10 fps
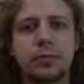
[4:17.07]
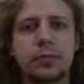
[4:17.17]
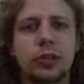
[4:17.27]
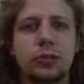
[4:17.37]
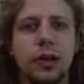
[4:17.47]

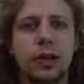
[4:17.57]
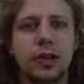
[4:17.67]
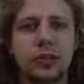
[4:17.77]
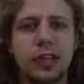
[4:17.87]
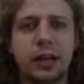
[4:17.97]
the way that
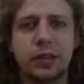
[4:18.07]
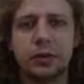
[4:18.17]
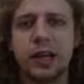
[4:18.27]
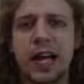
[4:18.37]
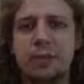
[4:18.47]
this kind of thing
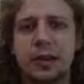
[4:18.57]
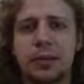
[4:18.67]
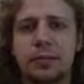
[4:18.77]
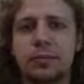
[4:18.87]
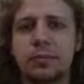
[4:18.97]
would
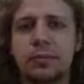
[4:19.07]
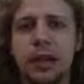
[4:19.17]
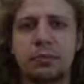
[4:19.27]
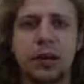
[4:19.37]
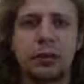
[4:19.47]
happen,
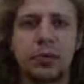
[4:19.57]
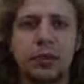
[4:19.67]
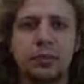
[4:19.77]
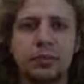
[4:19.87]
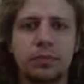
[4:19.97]
and probably with
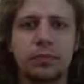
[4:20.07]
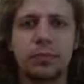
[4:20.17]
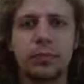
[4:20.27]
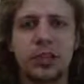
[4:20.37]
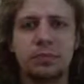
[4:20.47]

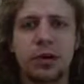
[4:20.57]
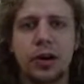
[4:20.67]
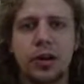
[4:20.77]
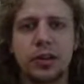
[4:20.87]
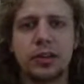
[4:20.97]
this
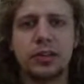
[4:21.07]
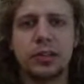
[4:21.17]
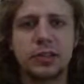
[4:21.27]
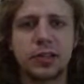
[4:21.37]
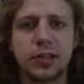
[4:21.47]
pawn on
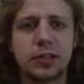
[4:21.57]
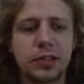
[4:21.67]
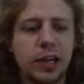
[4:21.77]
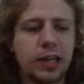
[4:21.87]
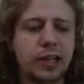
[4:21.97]
D6,
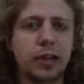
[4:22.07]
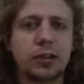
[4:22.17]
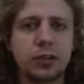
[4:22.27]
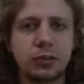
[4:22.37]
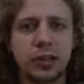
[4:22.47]
not here.
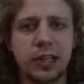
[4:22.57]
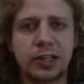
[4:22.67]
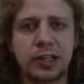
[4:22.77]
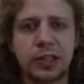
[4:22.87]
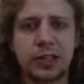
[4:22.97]
So we're
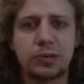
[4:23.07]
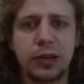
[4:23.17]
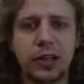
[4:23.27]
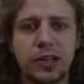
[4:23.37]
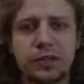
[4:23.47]
nixing this one
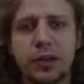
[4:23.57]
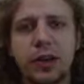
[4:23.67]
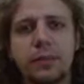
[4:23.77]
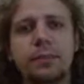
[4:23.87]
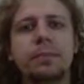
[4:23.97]
and this one.
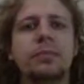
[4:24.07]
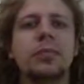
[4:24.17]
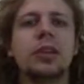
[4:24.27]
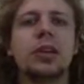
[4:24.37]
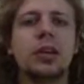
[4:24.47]

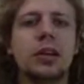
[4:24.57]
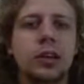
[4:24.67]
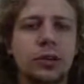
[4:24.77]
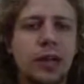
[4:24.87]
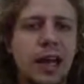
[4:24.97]
In
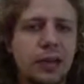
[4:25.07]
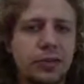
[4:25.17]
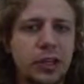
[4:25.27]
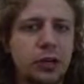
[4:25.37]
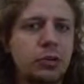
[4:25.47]
order to have
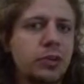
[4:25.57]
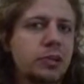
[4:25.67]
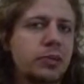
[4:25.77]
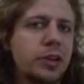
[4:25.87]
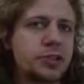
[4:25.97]
the
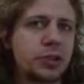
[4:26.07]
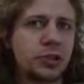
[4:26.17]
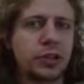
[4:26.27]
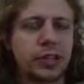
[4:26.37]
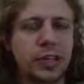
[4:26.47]
equivalent pawn structure
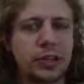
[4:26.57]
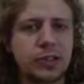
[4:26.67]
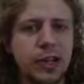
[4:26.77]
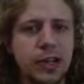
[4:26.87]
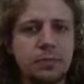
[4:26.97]
on the king
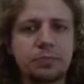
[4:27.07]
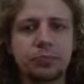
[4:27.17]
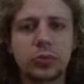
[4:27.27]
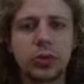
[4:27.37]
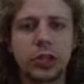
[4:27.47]
side,
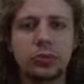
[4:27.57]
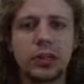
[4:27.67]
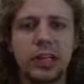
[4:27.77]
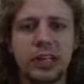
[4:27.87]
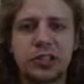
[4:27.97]
you would
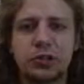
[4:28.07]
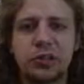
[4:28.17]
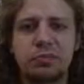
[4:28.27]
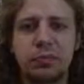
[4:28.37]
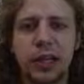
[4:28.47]
need to
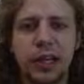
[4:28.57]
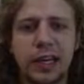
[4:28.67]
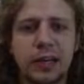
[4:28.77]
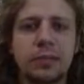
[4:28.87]
have played